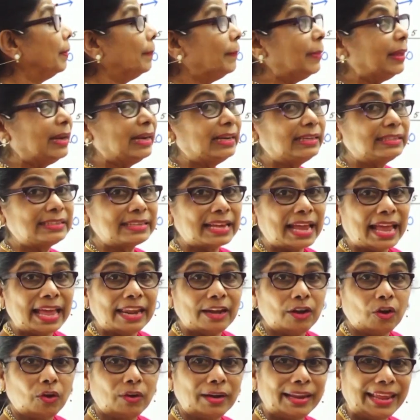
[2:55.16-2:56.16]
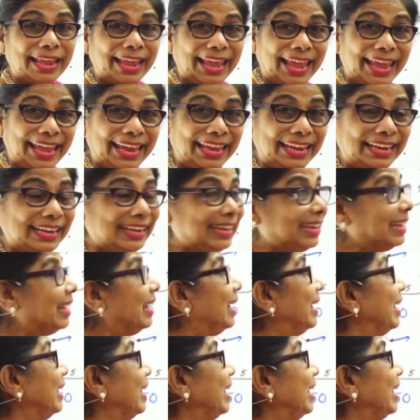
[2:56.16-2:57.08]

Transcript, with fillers: the minutes hand on 8.